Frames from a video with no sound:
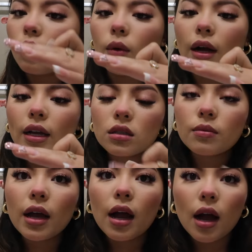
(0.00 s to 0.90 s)
Why is
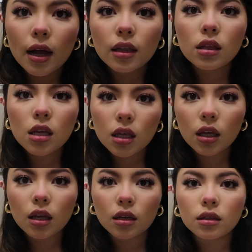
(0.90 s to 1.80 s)
my eye
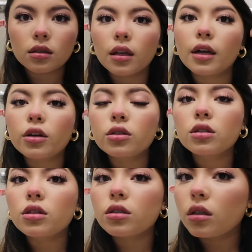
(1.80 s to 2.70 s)
leaking? Like, are you
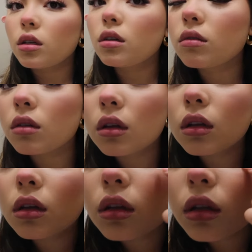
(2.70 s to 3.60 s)
serious right now?
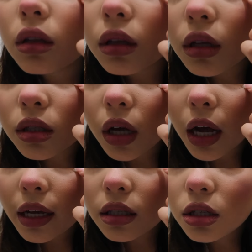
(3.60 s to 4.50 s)
This
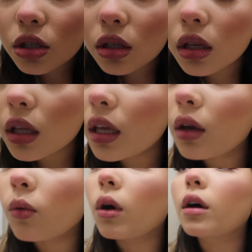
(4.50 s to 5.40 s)
eye is literally
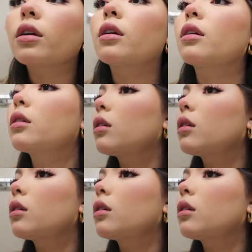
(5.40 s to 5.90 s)
leaking water.